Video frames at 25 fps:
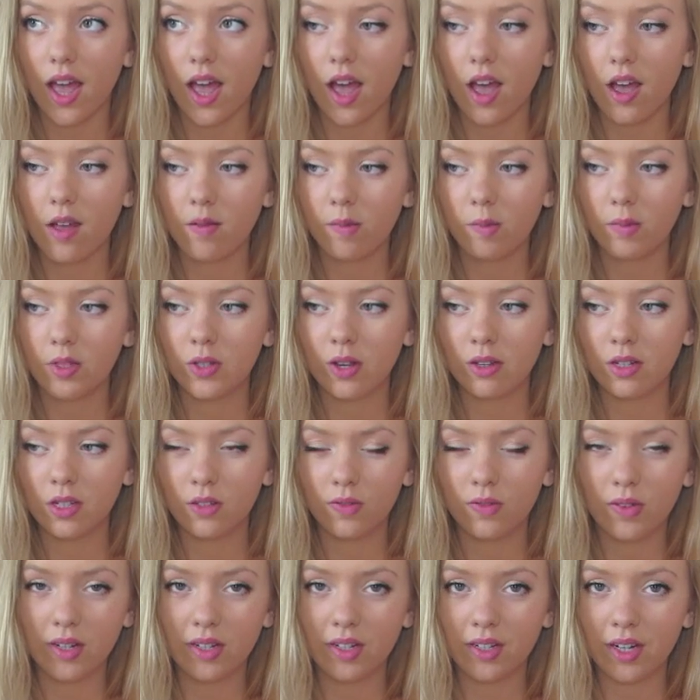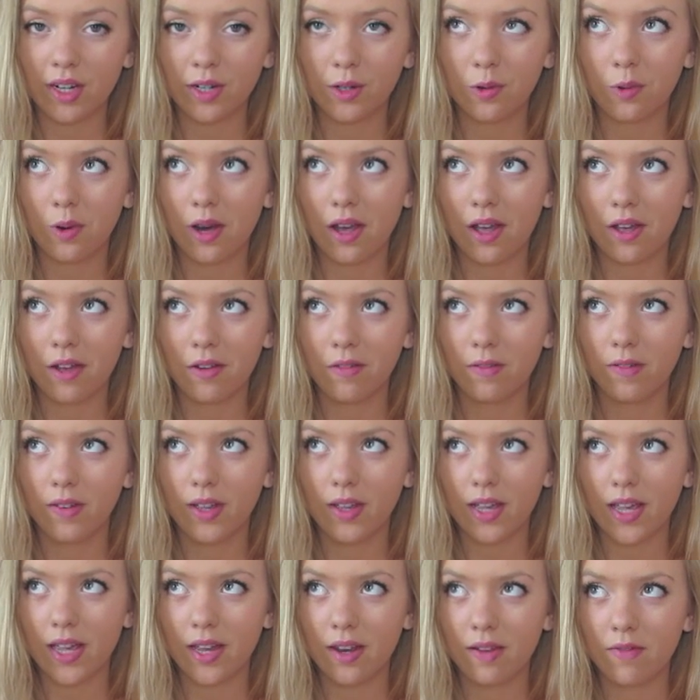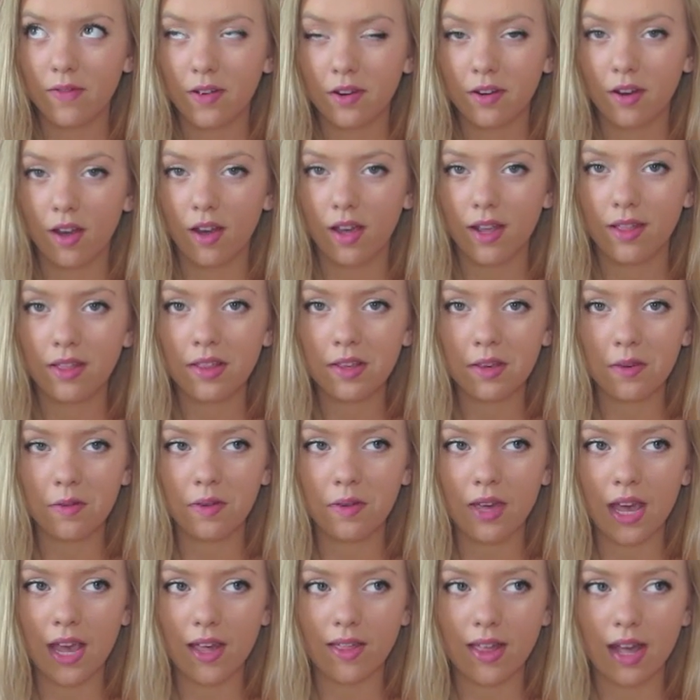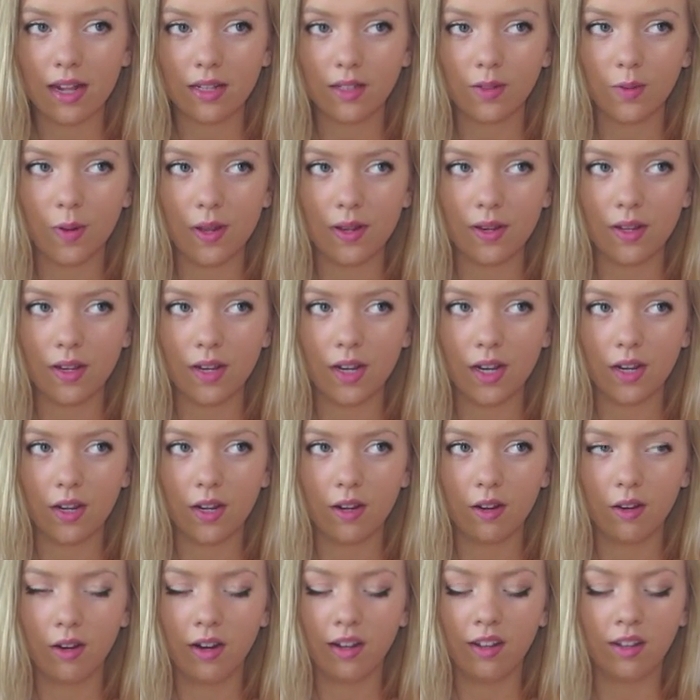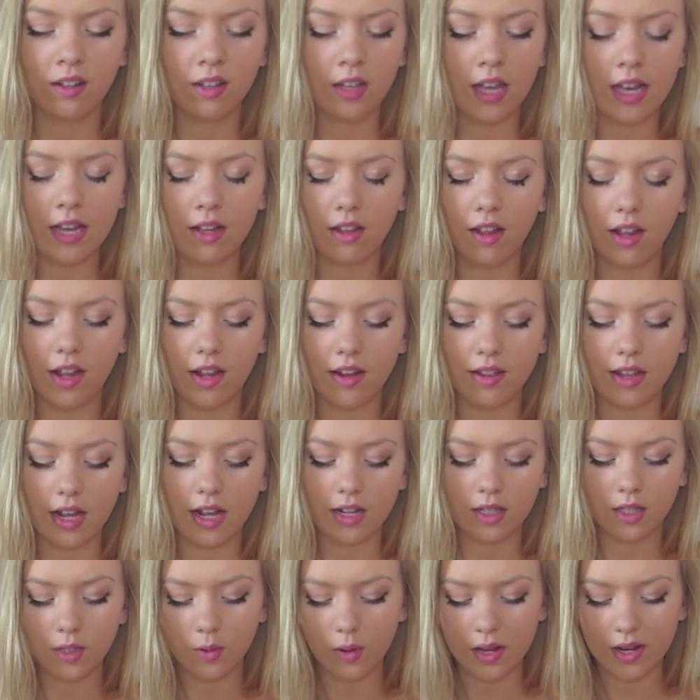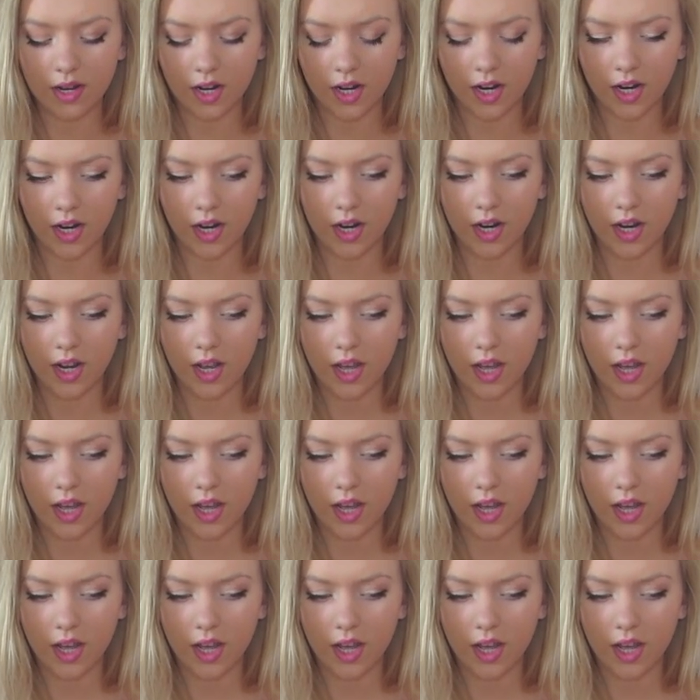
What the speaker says: So I just finished year 12, and if you're not in the UK, that's when you're, or England, that's when you're